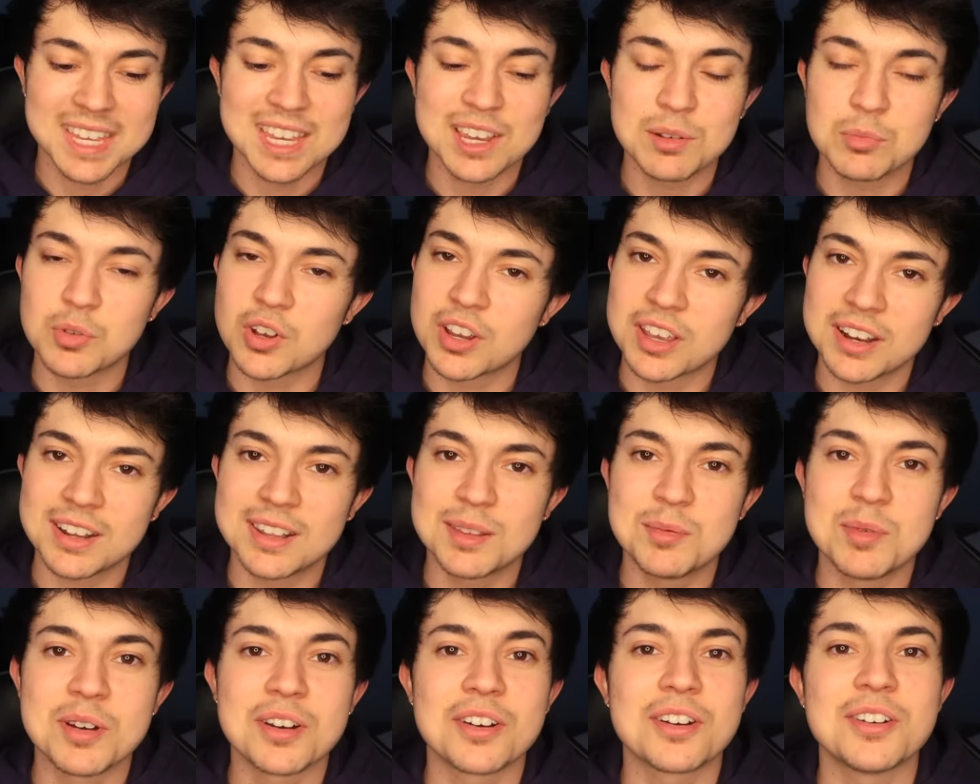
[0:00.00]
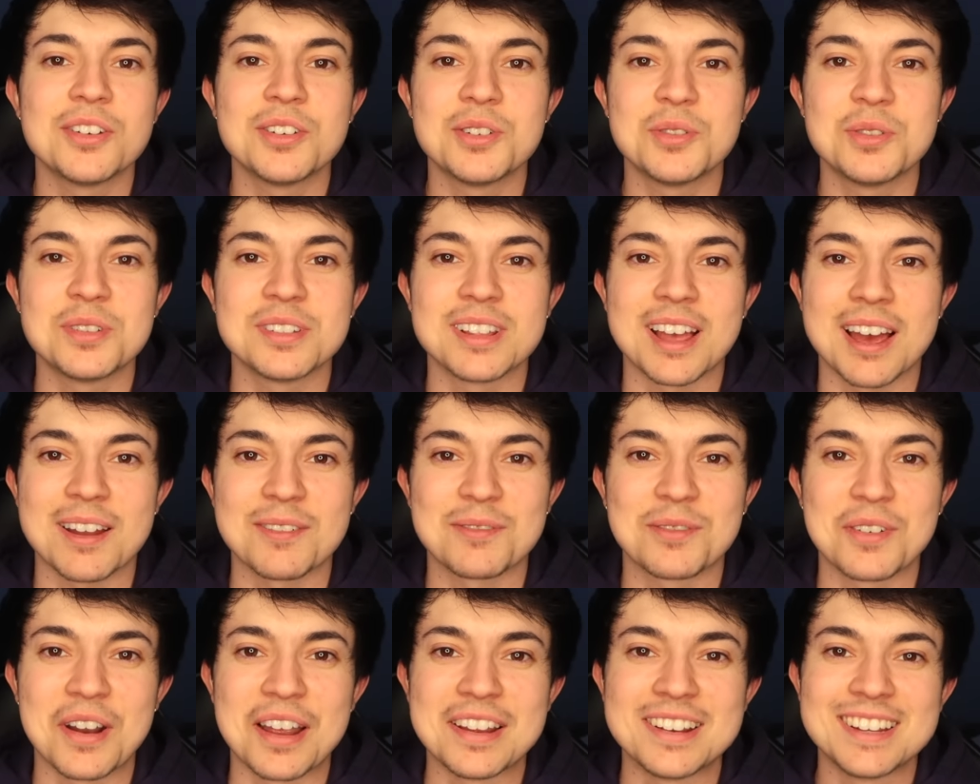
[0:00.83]
Keep looking in the mirror and doing that,
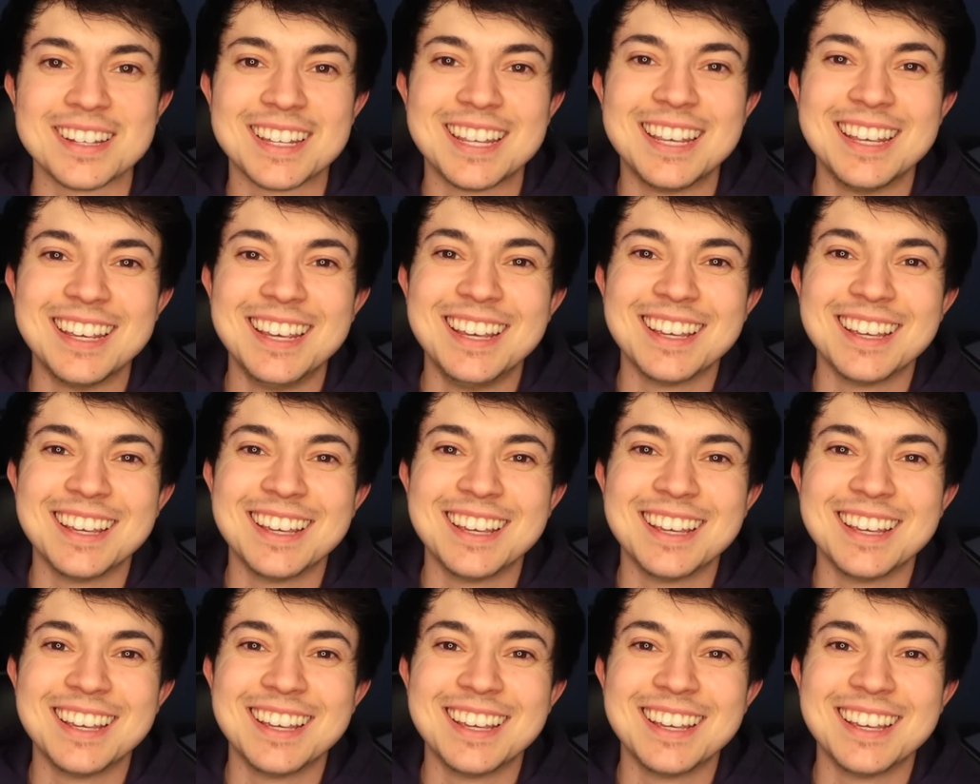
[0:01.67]
friend,